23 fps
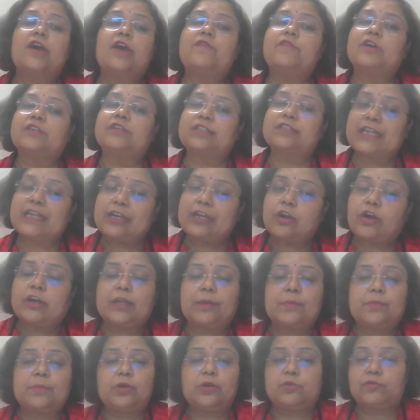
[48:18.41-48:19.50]
If you are still not
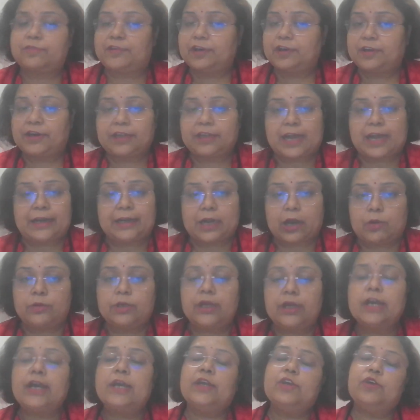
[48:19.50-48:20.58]
able to figure that
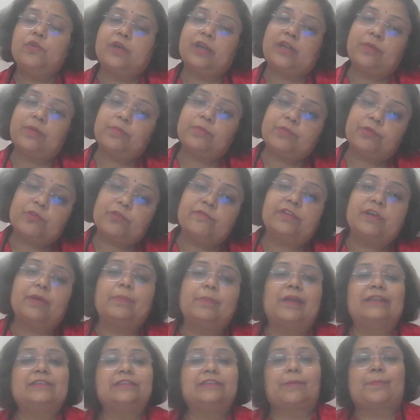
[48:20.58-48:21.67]
out, you can improve the
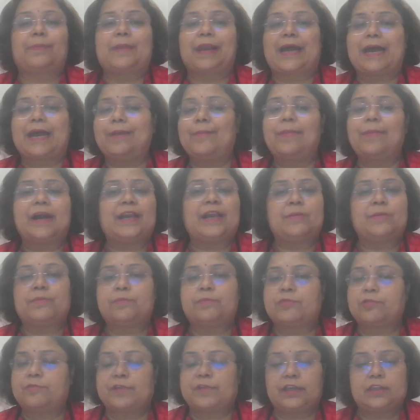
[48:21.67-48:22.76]
milk supply by
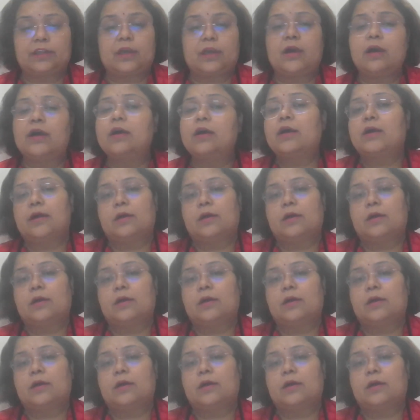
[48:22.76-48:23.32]
improving the